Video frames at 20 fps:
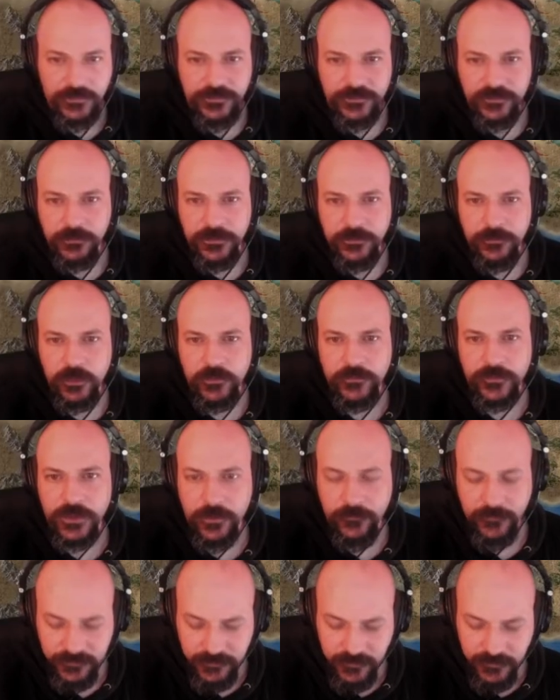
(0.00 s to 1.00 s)
to be moving
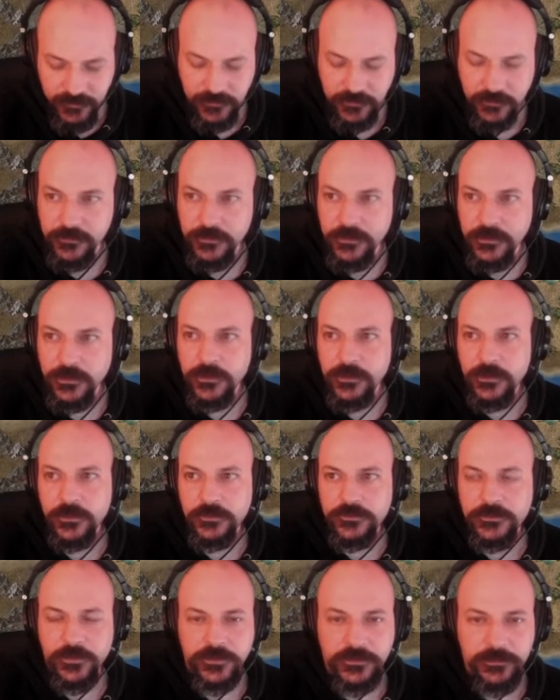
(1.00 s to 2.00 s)
over to the
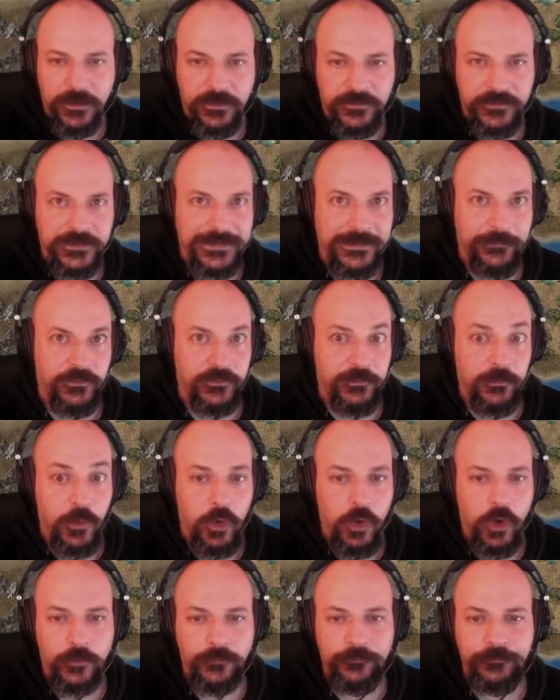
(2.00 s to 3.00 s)
spells that give us
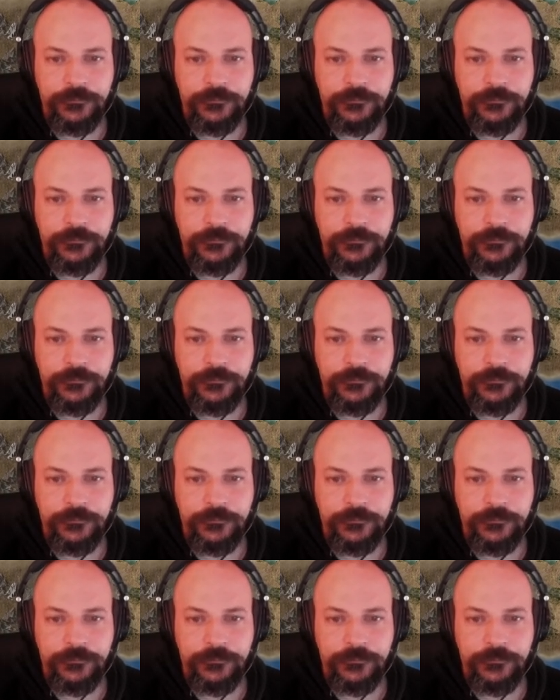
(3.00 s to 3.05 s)
more.